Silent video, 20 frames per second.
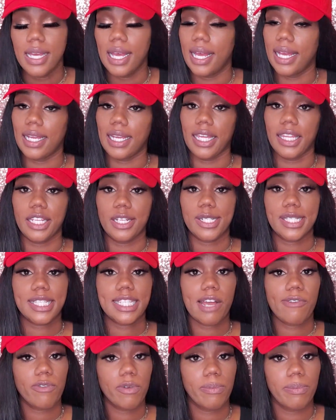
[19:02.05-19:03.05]
Again, there's
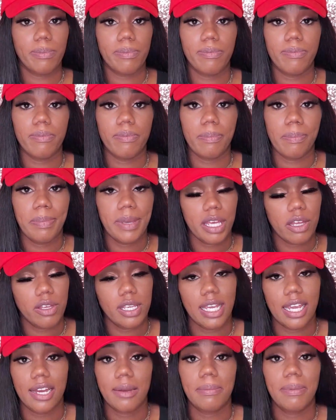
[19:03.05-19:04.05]
7
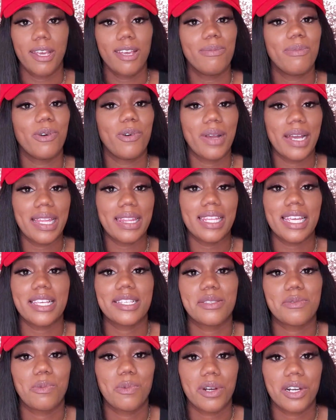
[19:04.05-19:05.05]
billion people in
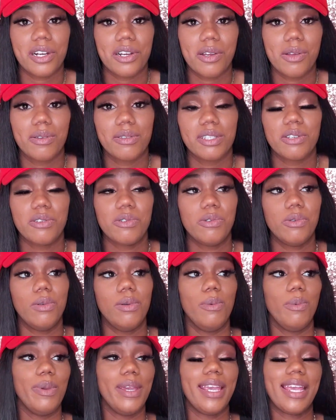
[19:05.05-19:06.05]
this world
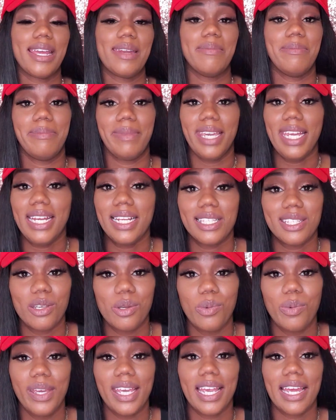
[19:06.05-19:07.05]
who we can meet,
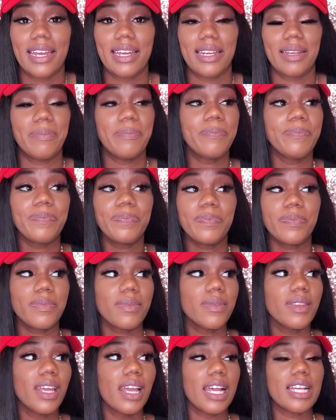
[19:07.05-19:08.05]
who we can
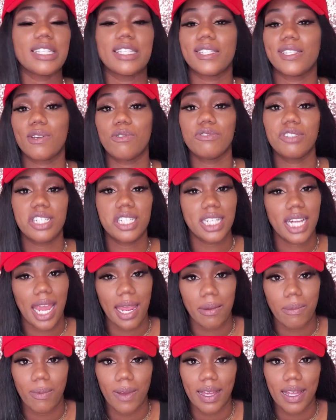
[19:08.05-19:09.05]

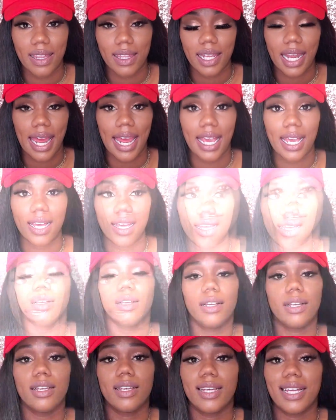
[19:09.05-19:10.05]
associate with.
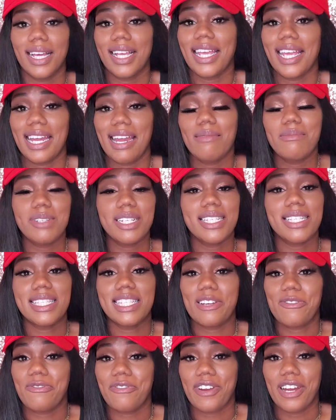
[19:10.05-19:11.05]
Again, I'm just
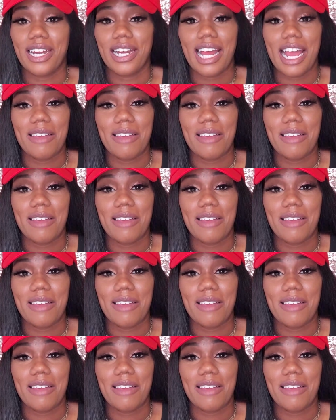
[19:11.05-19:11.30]
different.